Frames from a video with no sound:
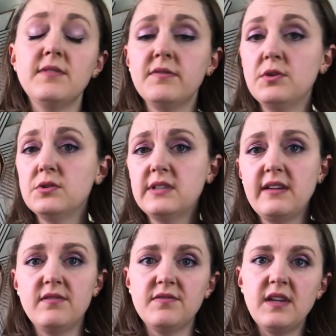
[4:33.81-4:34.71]
If you
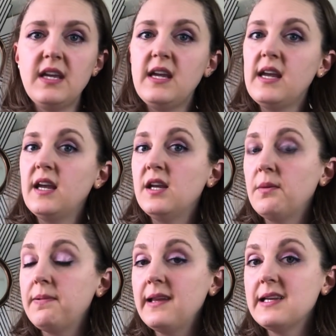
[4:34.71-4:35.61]
live in
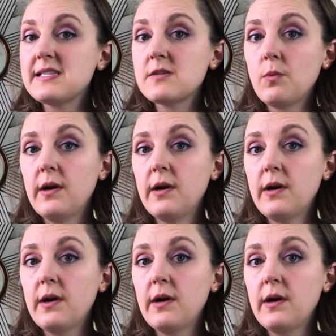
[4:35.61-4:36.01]
a place